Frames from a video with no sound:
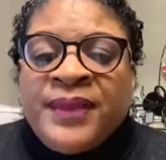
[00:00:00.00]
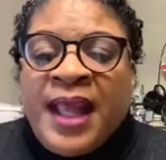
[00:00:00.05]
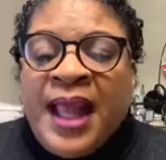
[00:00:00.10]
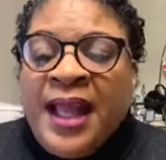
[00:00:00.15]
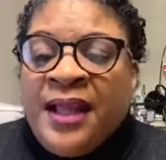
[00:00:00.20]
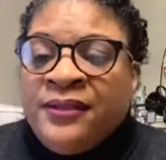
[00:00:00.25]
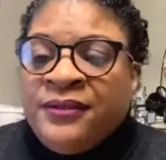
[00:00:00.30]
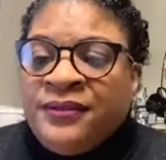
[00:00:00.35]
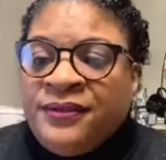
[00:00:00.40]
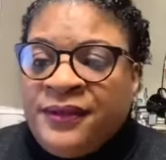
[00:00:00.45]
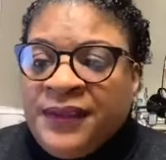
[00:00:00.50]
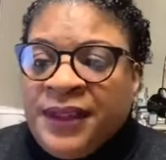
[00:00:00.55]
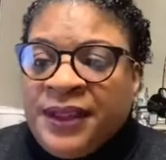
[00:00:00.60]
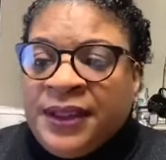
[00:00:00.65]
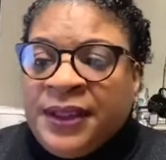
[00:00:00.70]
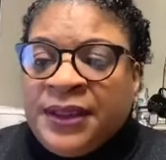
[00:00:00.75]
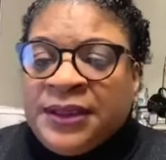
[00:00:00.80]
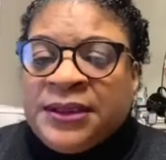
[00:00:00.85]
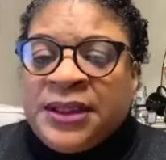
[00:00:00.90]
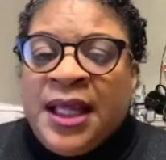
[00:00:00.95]
and
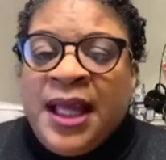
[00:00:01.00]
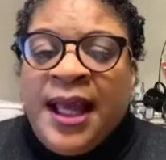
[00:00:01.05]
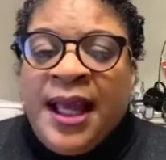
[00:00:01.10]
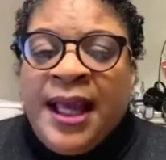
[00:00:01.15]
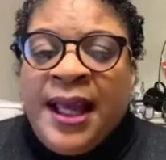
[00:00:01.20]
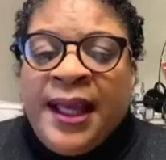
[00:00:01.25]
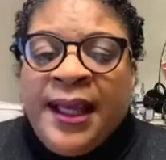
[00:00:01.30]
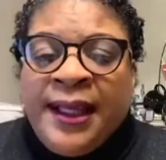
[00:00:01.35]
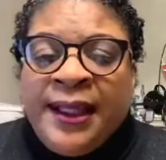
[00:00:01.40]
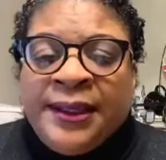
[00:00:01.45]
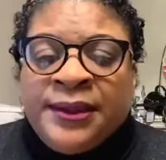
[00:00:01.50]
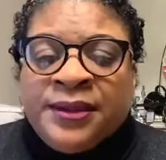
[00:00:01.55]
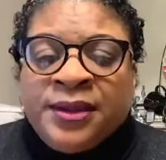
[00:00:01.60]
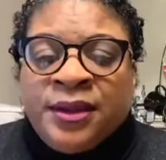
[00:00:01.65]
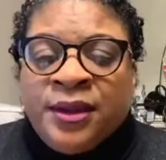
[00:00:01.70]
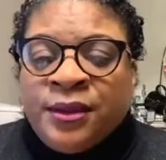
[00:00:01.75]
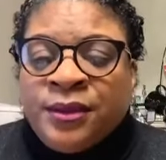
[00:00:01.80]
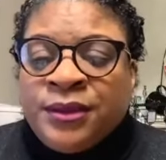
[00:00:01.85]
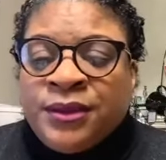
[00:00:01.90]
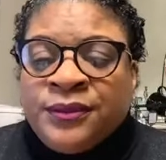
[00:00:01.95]
fitness. And
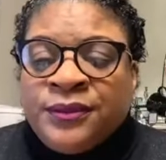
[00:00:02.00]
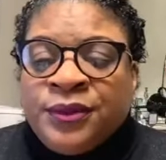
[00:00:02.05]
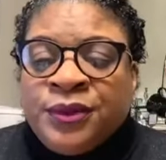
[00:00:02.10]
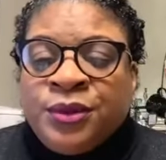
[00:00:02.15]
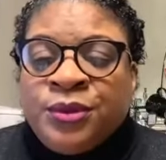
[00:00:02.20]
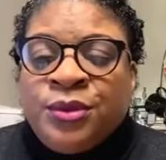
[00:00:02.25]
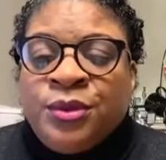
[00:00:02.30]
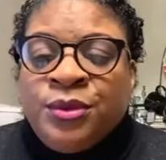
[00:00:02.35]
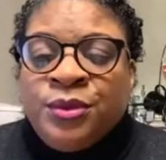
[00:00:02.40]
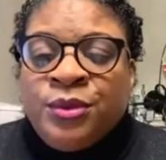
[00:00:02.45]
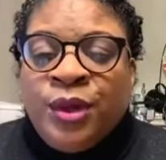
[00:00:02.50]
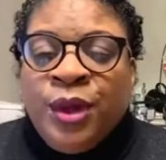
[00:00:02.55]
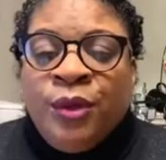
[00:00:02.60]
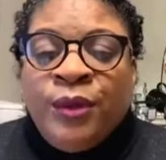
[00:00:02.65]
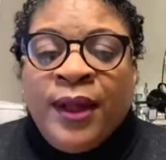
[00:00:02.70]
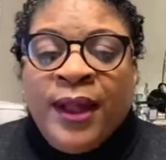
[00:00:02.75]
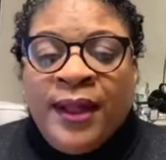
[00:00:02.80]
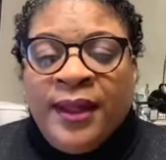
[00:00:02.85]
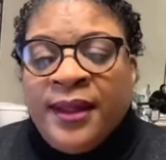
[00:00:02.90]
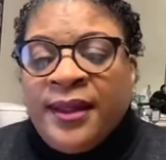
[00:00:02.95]
those of you who know
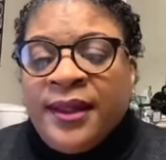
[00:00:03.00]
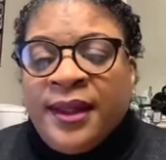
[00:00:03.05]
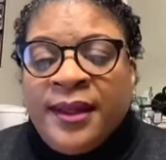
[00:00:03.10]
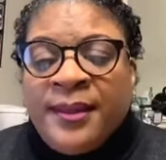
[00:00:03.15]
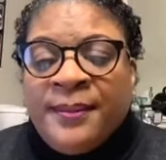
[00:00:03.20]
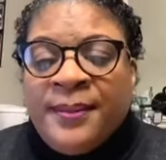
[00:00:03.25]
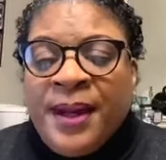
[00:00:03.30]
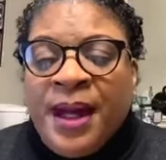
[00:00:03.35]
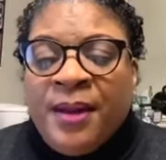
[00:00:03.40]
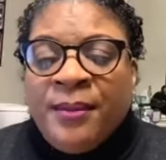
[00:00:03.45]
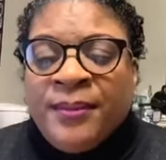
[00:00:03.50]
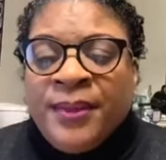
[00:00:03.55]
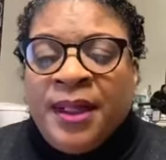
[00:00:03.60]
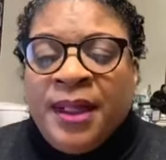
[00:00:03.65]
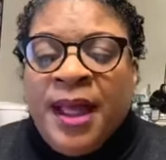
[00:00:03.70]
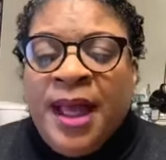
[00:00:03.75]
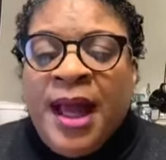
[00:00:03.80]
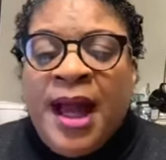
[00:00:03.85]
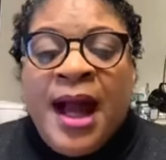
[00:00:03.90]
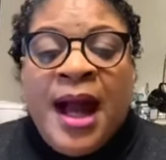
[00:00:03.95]
anything about me,
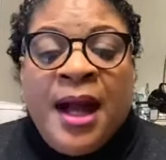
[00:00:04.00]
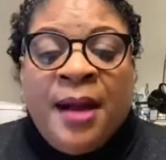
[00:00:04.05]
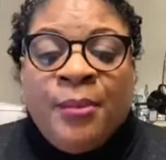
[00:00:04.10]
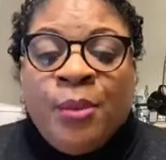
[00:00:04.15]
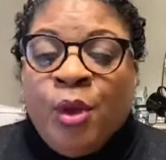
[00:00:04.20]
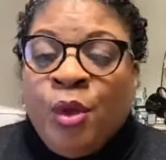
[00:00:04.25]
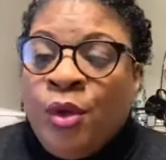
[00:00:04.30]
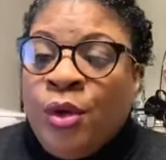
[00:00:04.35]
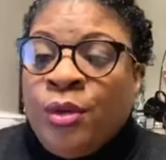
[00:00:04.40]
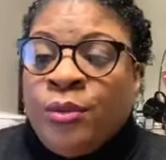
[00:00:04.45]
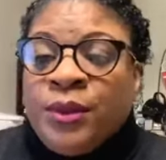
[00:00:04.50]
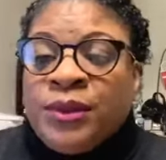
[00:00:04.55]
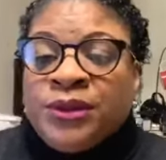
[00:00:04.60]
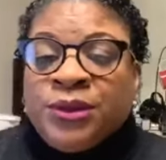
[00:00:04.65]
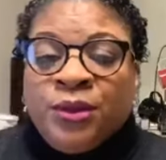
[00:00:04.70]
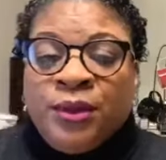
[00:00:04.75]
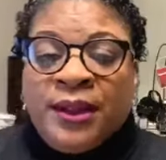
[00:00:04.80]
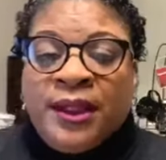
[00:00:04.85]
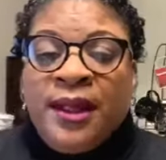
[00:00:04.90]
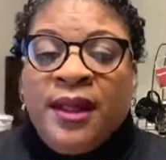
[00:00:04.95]
I'm always
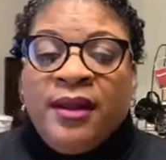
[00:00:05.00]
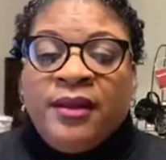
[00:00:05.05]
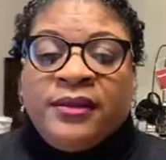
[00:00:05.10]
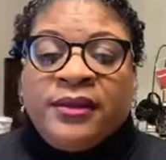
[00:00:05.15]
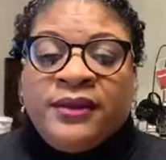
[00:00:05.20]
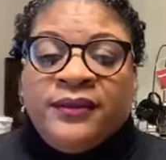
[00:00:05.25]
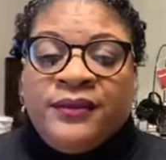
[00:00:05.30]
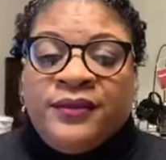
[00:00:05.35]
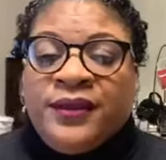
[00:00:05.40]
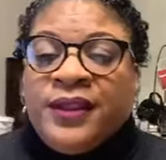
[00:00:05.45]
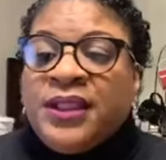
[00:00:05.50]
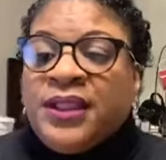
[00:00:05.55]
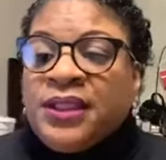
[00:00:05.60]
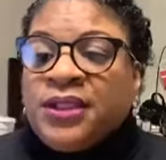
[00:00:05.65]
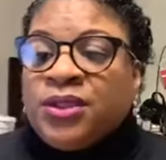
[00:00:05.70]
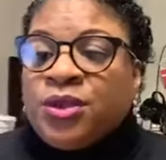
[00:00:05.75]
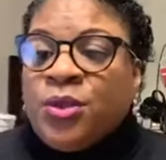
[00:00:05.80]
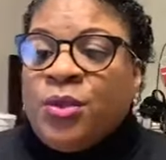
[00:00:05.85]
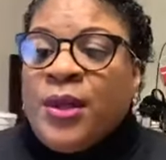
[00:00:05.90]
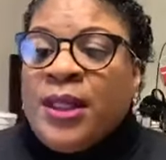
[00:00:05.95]
on a health and
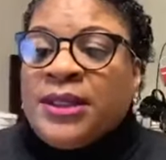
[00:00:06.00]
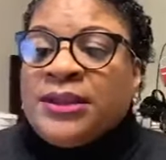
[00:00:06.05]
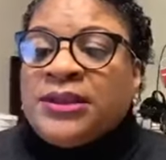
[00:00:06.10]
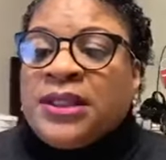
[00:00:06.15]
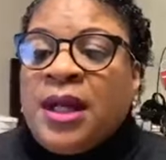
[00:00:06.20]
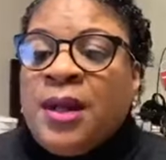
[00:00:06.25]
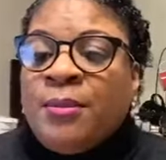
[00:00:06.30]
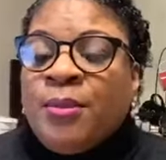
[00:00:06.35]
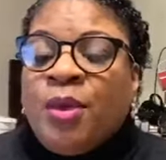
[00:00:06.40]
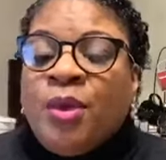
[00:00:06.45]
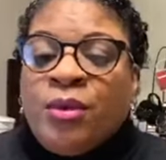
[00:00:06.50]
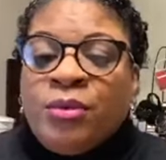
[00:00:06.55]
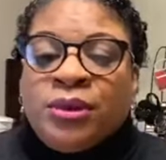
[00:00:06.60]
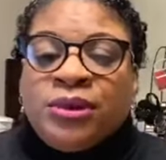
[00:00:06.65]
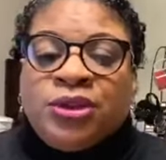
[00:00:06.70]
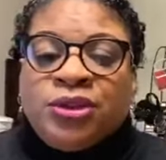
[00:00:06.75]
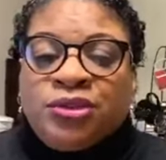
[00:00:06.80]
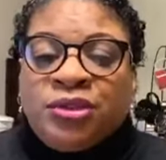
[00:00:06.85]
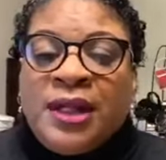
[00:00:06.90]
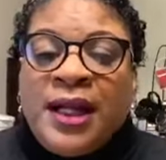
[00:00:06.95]
fitness quest. I'm
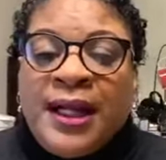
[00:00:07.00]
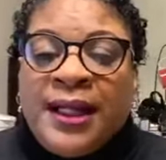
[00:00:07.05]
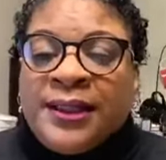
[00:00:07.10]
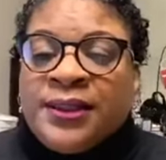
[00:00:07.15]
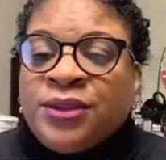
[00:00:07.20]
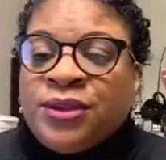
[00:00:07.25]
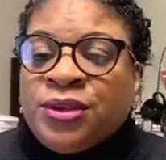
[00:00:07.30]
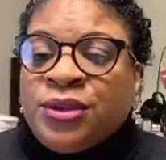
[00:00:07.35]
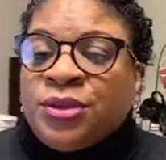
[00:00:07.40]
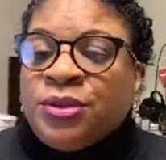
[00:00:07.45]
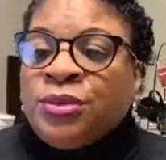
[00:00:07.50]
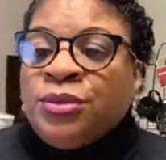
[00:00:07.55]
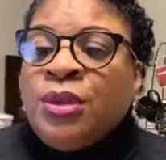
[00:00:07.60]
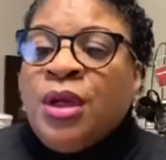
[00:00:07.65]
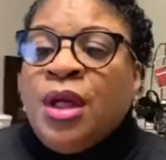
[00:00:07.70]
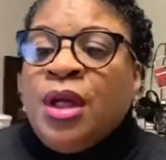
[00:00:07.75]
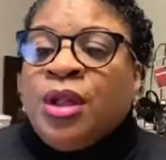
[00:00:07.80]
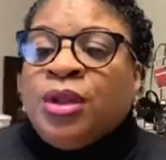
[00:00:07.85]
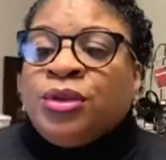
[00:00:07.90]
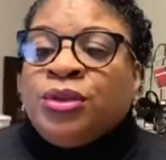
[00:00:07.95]
always trying to
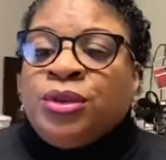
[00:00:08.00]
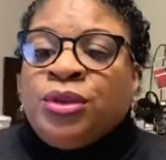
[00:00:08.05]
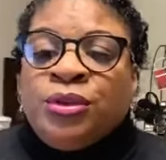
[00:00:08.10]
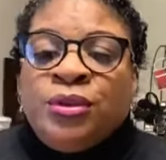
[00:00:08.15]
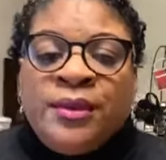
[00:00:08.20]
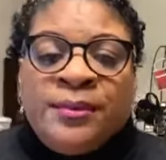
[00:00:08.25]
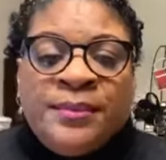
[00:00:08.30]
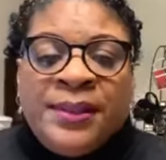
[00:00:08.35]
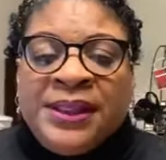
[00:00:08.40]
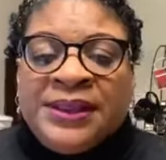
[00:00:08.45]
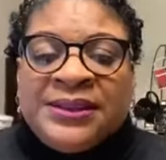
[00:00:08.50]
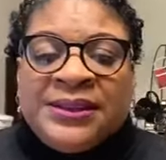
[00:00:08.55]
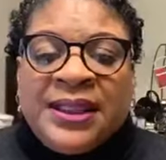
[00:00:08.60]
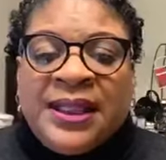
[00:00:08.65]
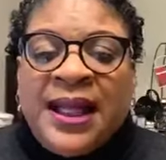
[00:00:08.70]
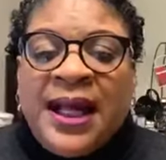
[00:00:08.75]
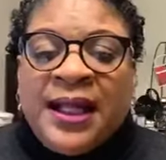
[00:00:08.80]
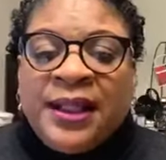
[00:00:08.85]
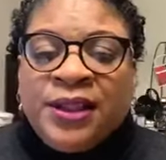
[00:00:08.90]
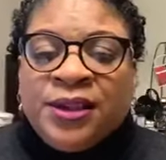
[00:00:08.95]
do the best that
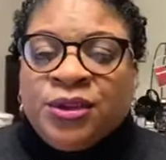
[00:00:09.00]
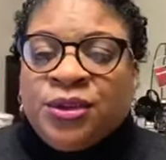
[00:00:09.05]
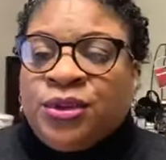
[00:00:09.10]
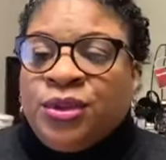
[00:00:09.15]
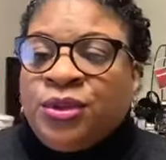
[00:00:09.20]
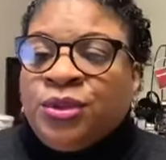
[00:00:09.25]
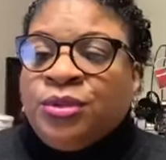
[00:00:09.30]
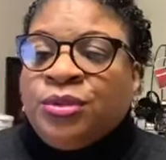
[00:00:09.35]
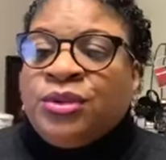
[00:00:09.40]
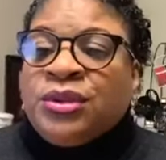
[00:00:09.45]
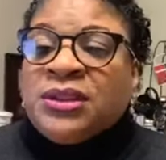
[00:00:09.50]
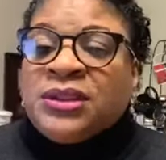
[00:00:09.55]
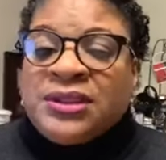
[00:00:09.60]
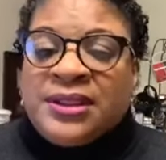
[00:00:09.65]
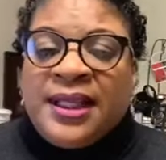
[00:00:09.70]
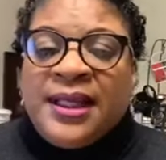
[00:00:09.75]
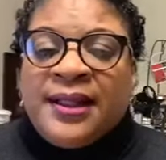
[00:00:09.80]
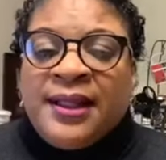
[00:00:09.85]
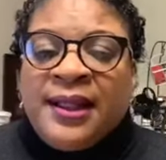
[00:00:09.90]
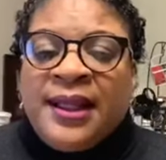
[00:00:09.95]
I can do to
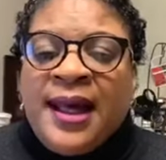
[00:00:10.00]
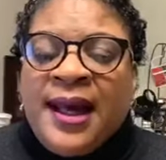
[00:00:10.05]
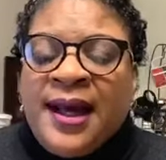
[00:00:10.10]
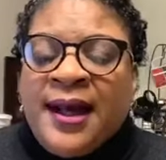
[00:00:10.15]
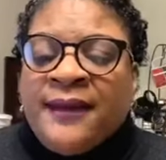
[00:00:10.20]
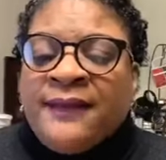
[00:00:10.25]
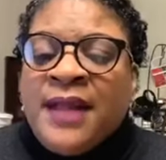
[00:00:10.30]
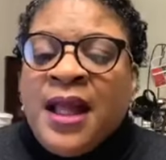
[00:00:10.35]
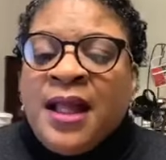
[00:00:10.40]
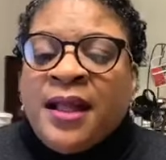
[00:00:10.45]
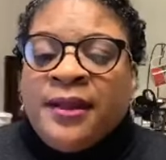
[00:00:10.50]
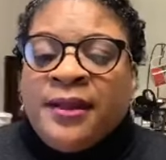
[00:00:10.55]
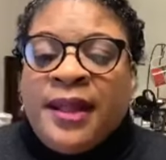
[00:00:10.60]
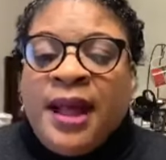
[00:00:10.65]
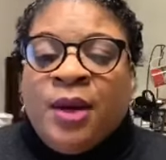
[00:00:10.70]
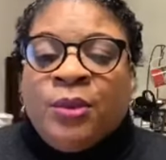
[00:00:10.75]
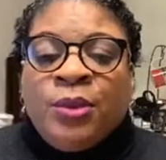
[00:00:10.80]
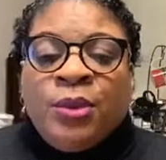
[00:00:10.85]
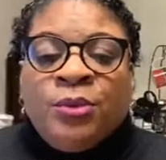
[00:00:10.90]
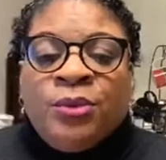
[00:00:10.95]
stay alive.
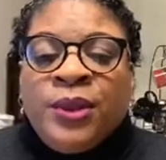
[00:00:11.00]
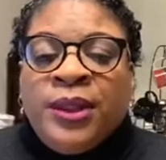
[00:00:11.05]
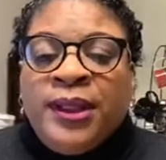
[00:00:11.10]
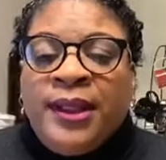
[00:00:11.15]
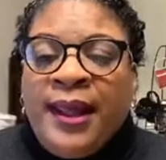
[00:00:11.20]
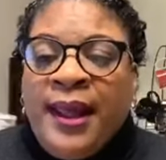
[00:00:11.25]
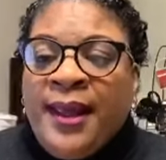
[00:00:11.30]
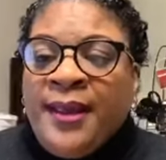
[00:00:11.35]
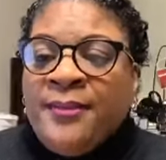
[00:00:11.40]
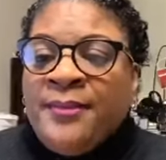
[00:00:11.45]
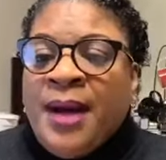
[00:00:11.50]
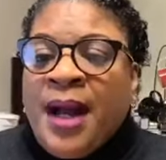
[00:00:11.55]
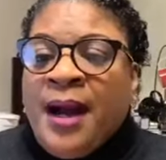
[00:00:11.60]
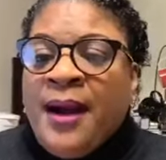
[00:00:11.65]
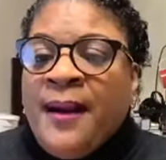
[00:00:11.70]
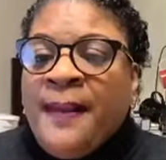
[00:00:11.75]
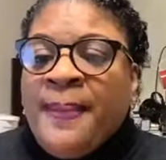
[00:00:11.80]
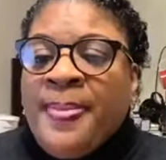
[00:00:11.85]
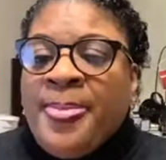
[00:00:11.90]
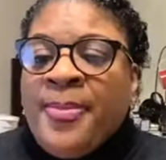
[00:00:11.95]
Now, when we came up,
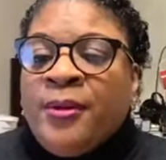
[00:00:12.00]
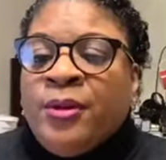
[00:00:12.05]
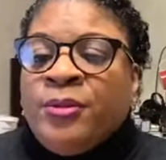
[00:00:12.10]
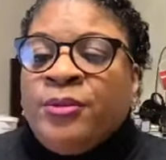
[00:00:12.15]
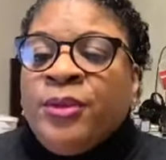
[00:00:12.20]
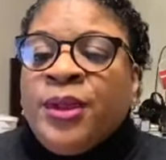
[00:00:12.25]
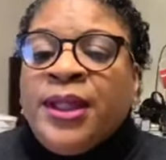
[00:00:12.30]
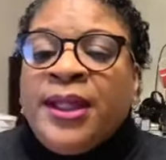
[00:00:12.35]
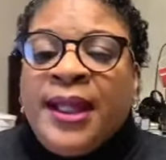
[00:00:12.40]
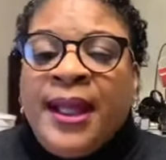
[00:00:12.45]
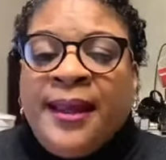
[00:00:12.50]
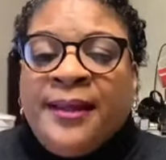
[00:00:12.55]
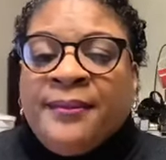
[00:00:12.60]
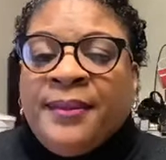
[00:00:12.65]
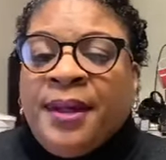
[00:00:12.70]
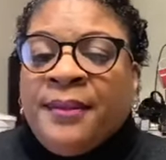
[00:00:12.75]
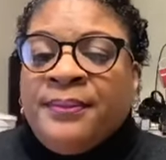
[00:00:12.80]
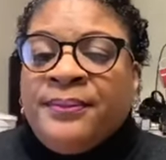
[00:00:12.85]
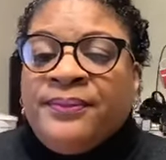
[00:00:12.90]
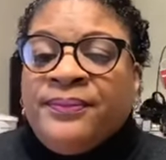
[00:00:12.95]
when we came
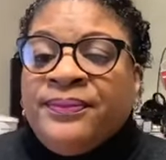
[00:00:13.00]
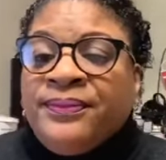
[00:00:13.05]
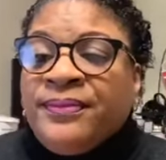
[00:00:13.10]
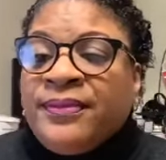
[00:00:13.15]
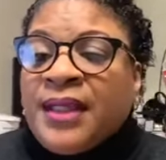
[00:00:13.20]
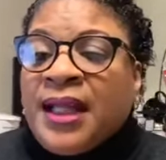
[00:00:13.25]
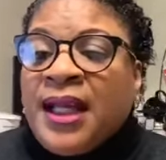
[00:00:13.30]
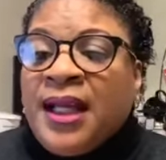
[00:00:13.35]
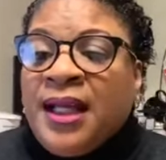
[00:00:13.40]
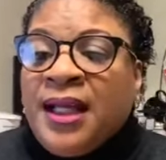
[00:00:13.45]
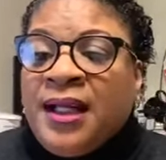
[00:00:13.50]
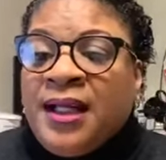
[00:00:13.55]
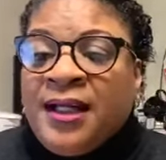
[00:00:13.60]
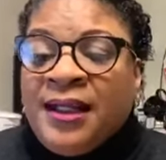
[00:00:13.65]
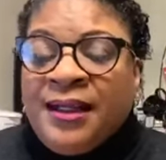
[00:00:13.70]
up uh,